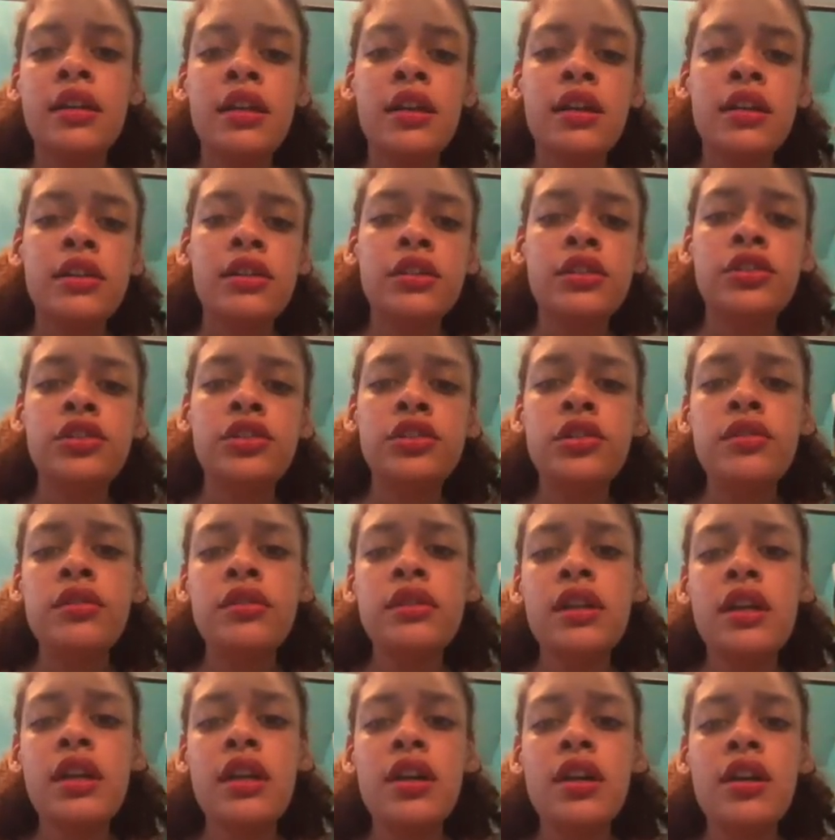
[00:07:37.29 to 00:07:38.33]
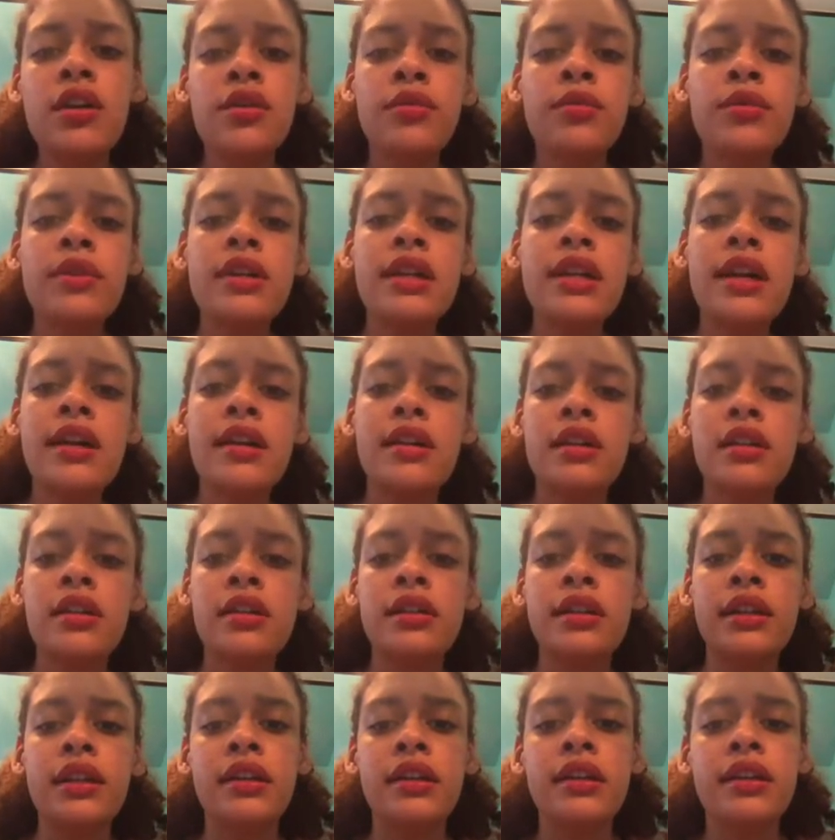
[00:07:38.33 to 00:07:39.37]
'cause you're not
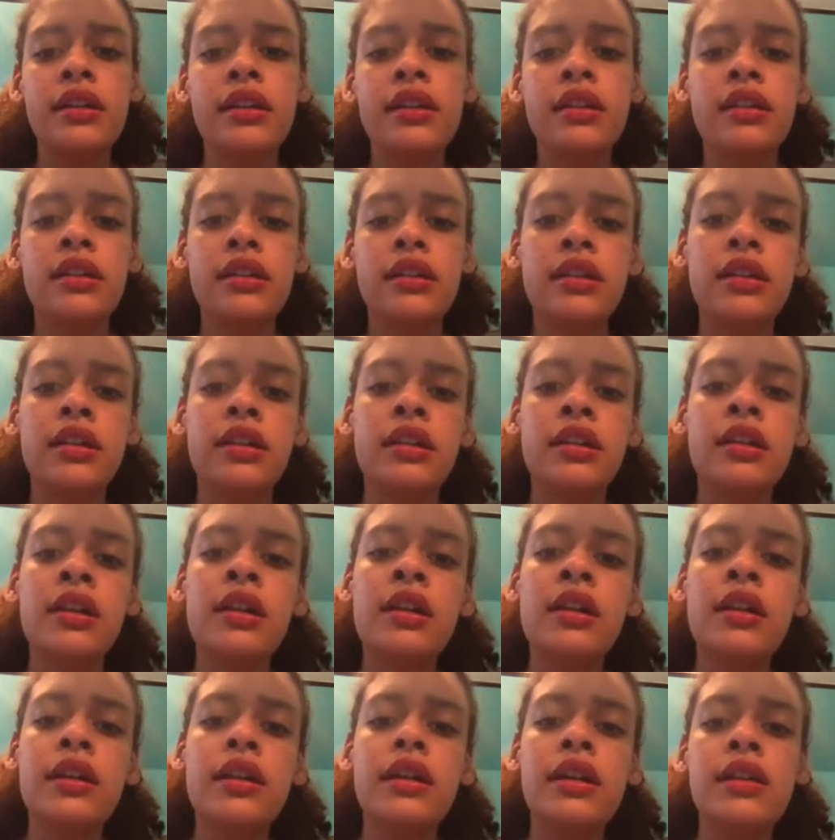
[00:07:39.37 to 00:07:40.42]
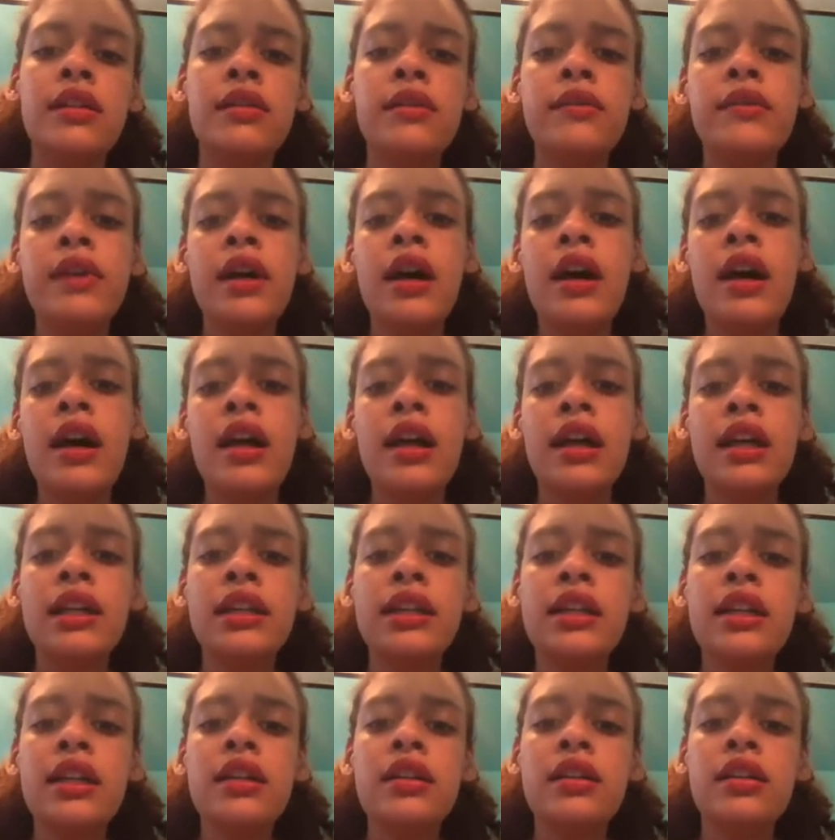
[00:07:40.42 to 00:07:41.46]
really
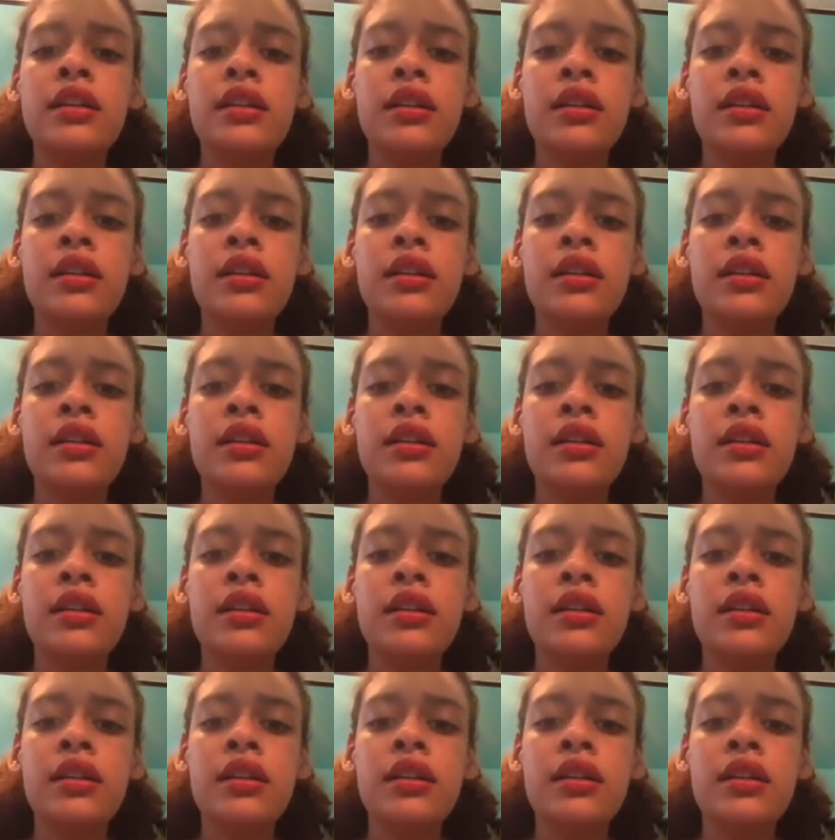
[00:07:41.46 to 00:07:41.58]
invited.